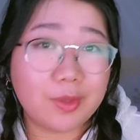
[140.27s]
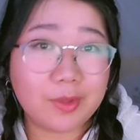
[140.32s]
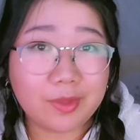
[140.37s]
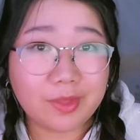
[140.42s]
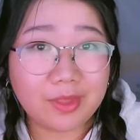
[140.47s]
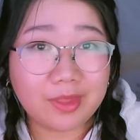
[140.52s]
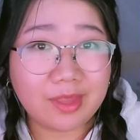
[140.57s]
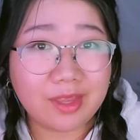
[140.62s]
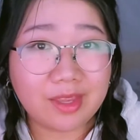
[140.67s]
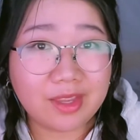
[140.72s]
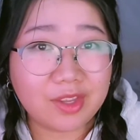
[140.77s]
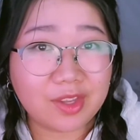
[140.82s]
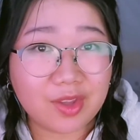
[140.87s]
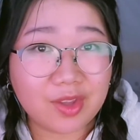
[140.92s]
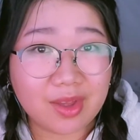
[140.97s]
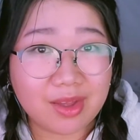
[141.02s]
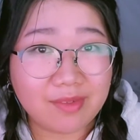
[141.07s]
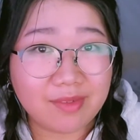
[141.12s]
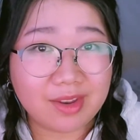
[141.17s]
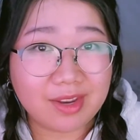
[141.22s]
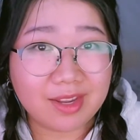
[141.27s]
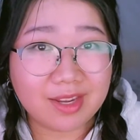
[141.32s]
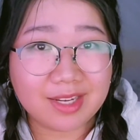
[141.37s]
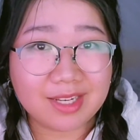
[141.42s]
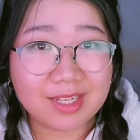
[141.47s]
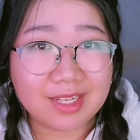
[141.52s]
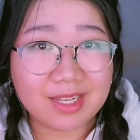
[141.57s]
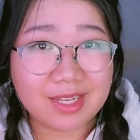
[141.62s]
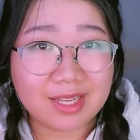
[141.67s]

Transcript: Do you think you have any